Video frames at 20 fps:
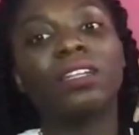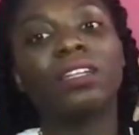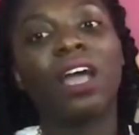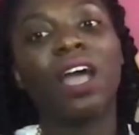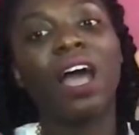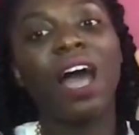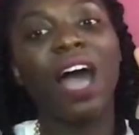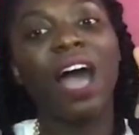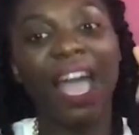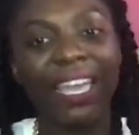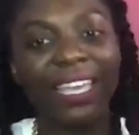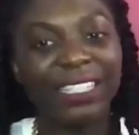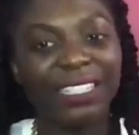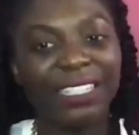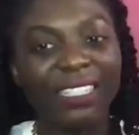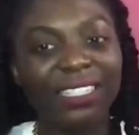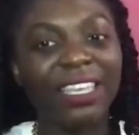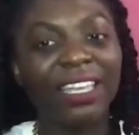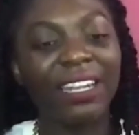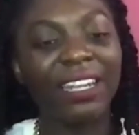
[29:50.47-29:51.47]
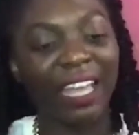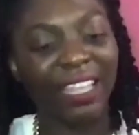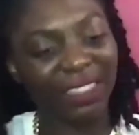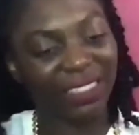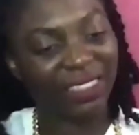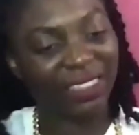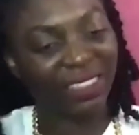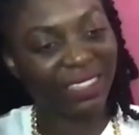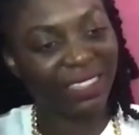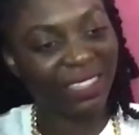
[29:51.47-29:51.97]
I can see like
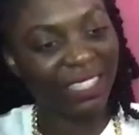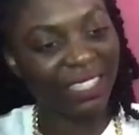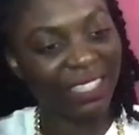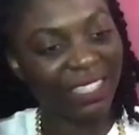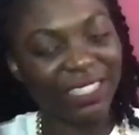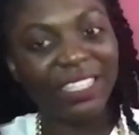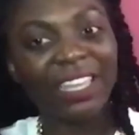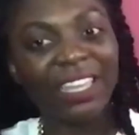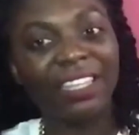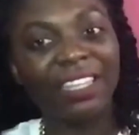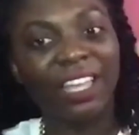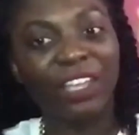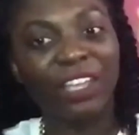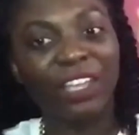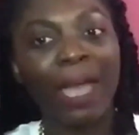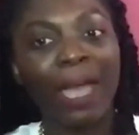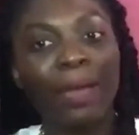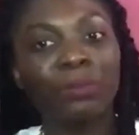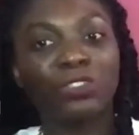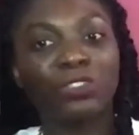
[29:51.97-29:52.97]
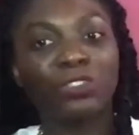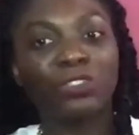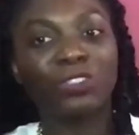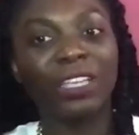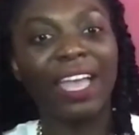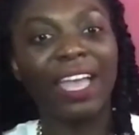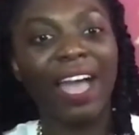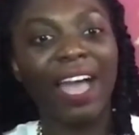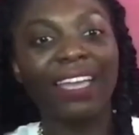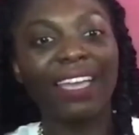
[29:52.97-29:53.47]
this thing that you're capturing here.
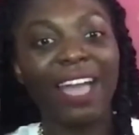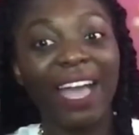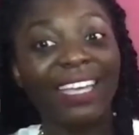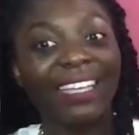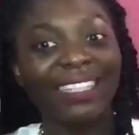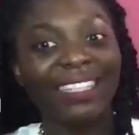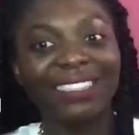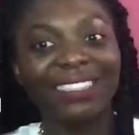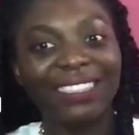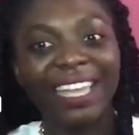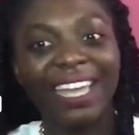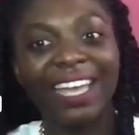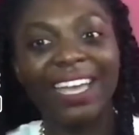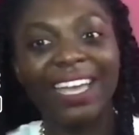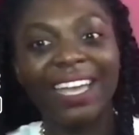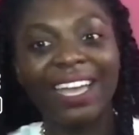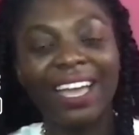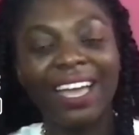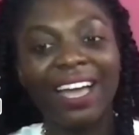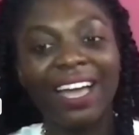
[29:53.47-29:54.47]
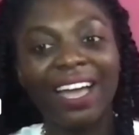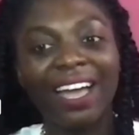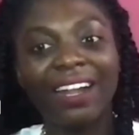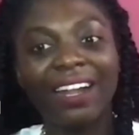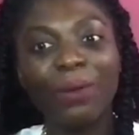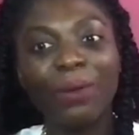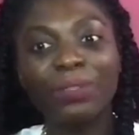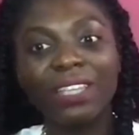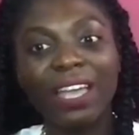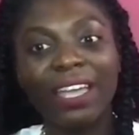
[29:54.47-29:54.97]
I can see it. And I
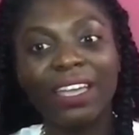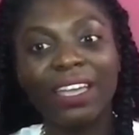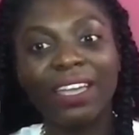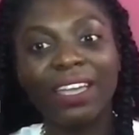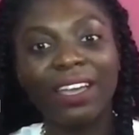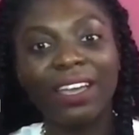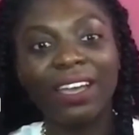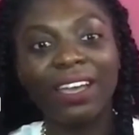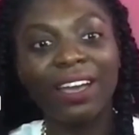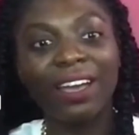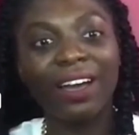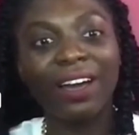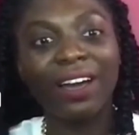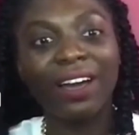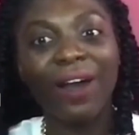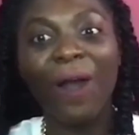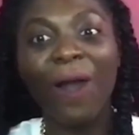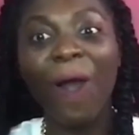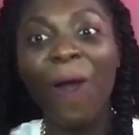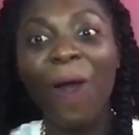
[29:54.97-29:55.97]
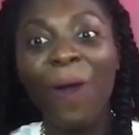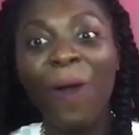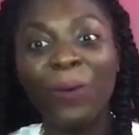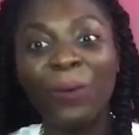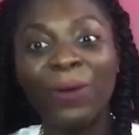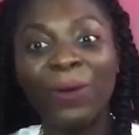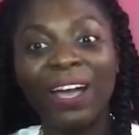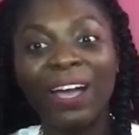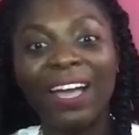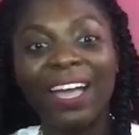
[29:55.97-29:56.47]
was like, oh.
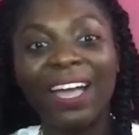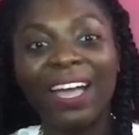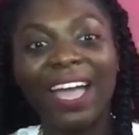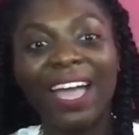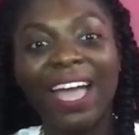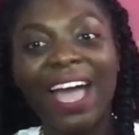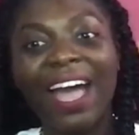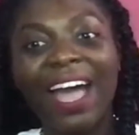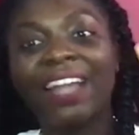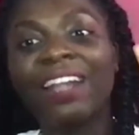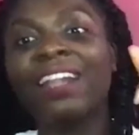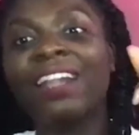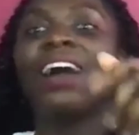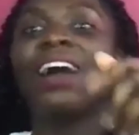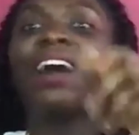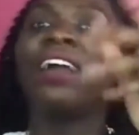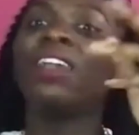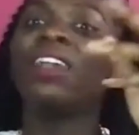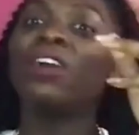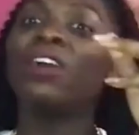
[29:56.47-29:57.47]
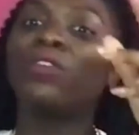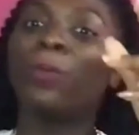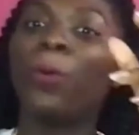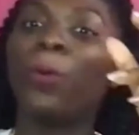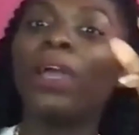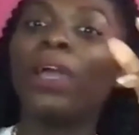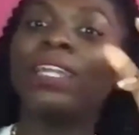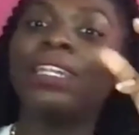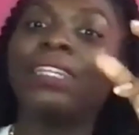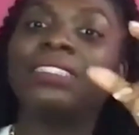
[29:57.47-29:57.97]
And another
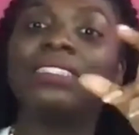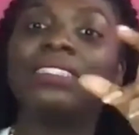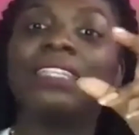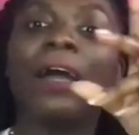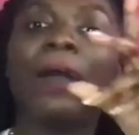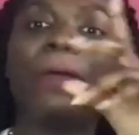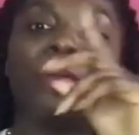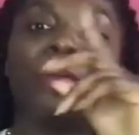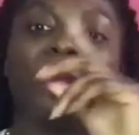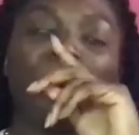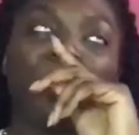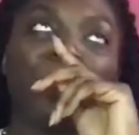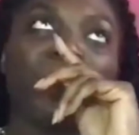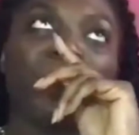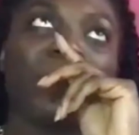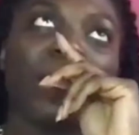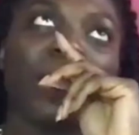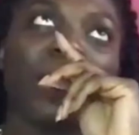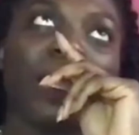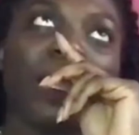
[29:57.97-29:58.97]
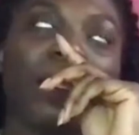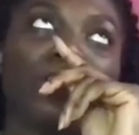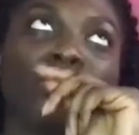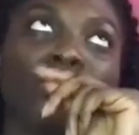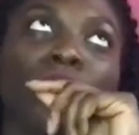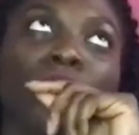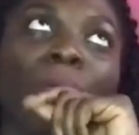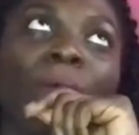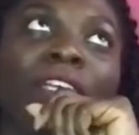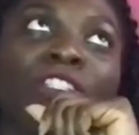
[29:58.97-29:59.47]
point is that it's
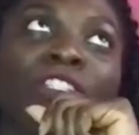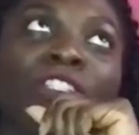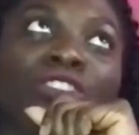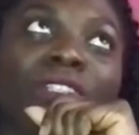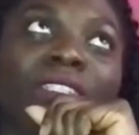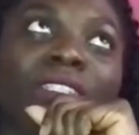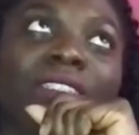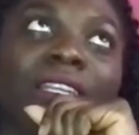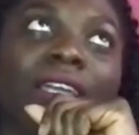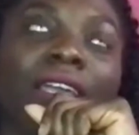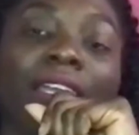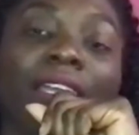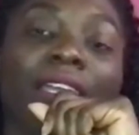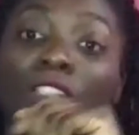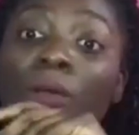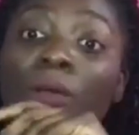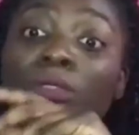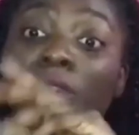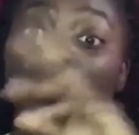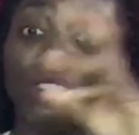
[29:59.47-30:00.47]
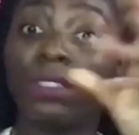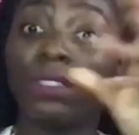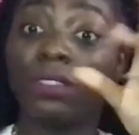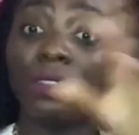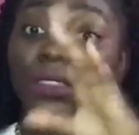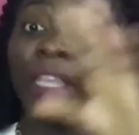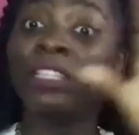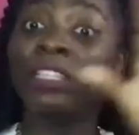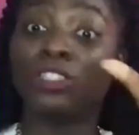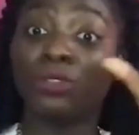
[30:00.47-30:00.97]
so interesting in terms of the
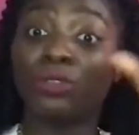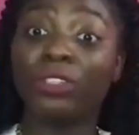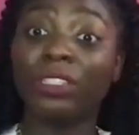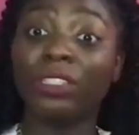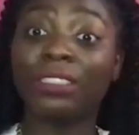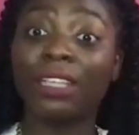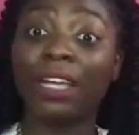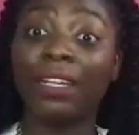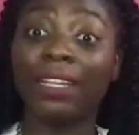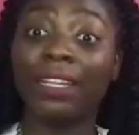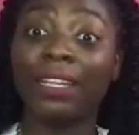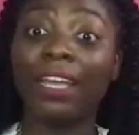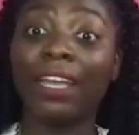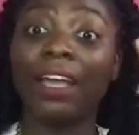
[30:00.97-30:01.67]
nature of freestyling.